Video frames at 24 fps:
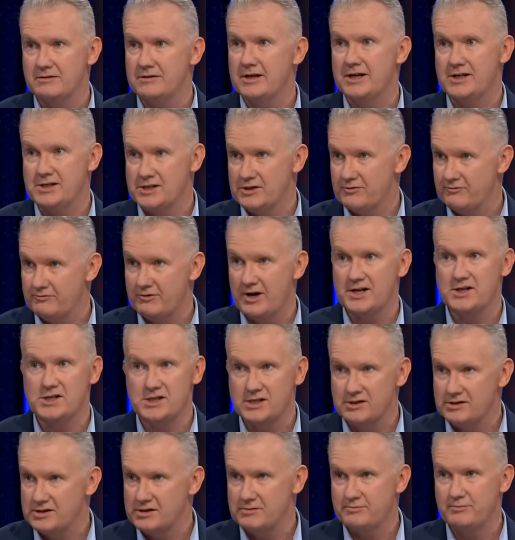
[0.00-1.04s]
it's a
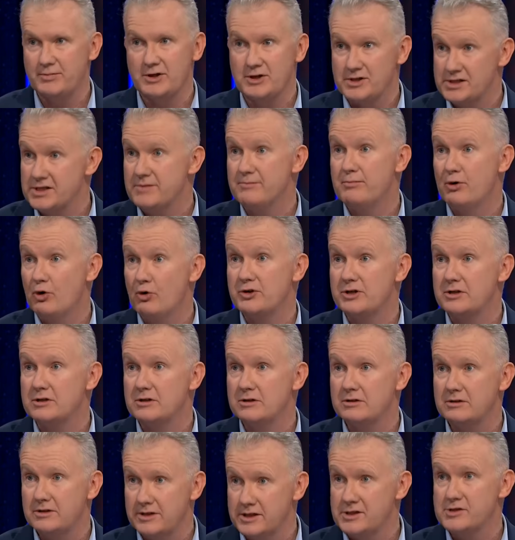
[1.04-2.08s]
race, but it's important.
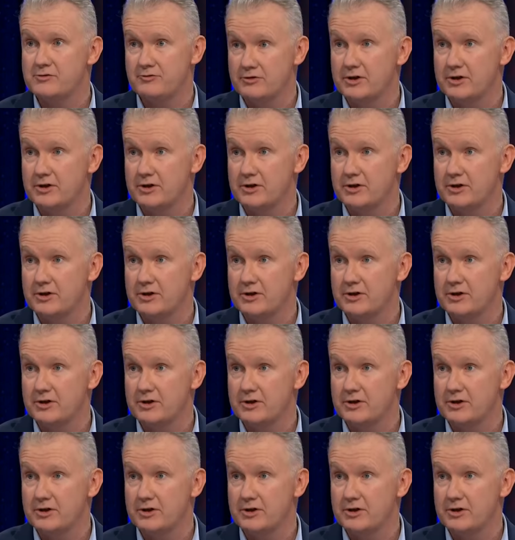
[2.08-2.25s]
It's